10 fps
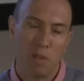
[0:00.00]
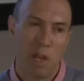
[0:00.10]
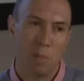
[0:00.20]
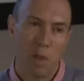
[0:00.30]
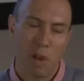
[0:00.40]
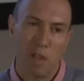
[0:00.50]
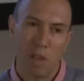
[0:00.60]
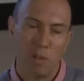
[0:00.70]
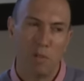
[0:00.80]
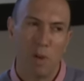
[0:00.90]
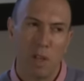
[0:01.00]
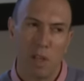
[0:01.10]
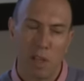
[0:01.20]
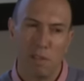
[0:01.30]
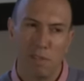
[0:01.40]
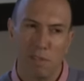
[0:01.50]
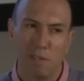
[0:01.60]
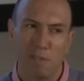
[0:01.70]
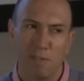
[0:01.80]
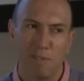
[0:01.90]
a statement that I think is really,
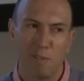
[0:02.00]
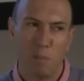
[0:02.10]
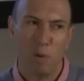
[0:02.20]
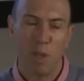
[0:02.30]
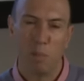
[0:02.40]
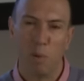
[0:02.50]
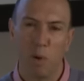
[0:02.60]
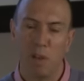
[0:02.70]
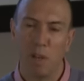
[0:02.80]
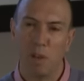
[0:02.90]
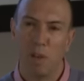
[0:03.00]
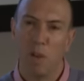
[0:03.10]
really poignant.